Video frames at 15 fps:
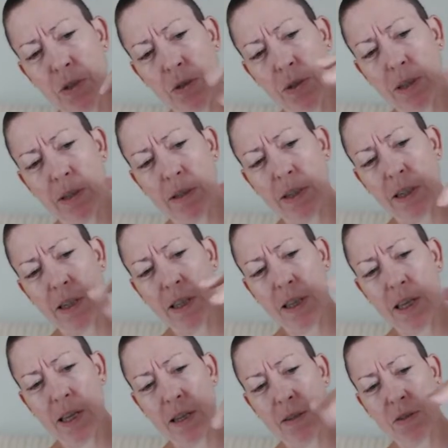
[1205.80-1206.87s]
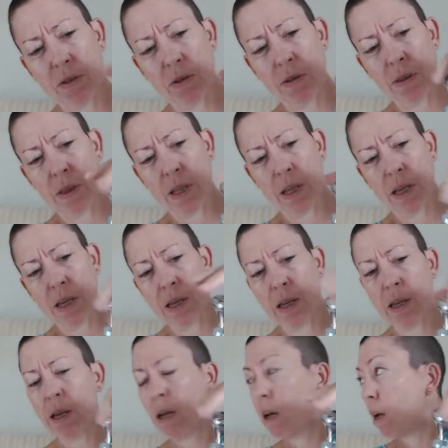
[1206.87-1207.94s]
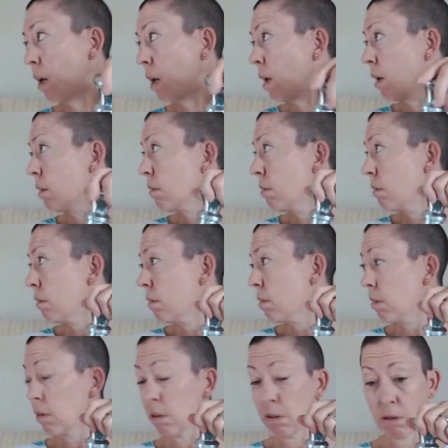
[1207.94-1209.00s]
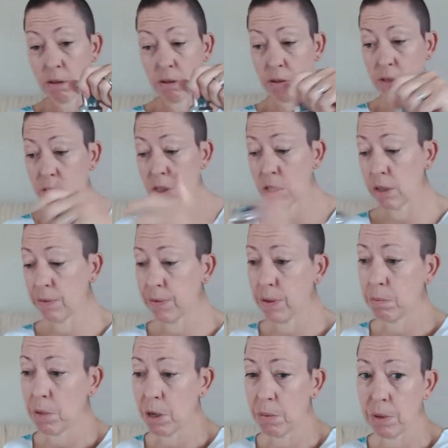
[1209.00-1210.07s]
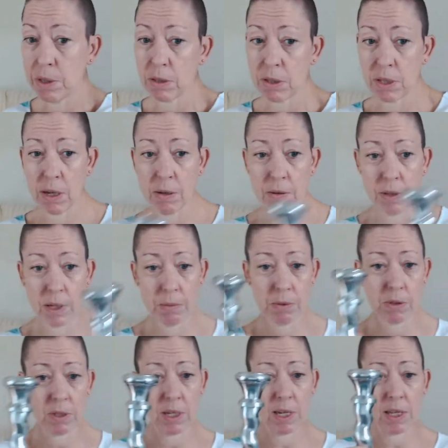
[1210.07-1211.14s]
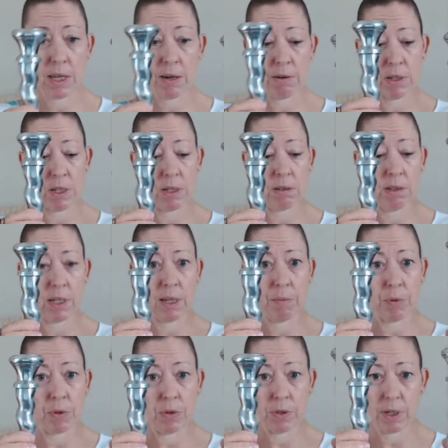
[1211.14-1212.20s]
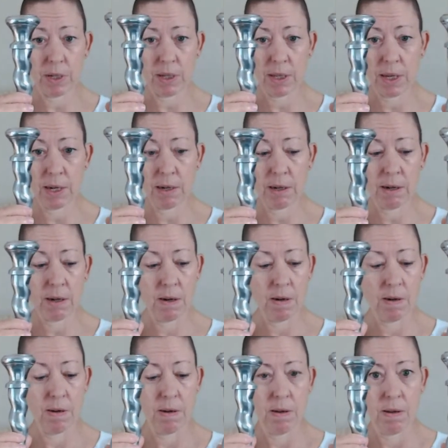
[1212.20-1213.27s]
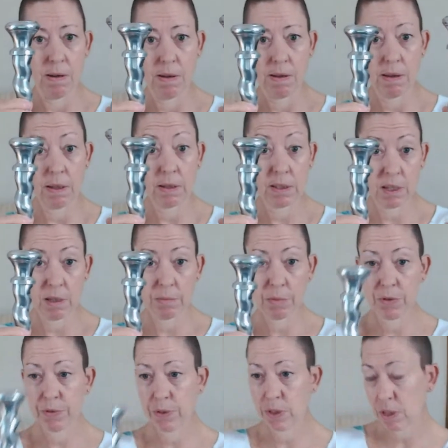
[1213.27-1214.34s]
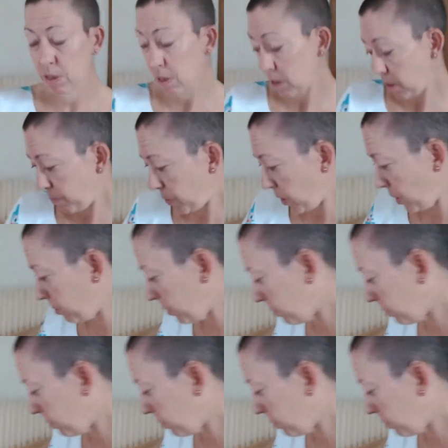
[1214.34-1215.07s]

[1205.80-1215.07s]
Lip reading: enjoying looking at these on the shelf at the moment. So they will stay there until I get bored, and then I'll start them off on 99p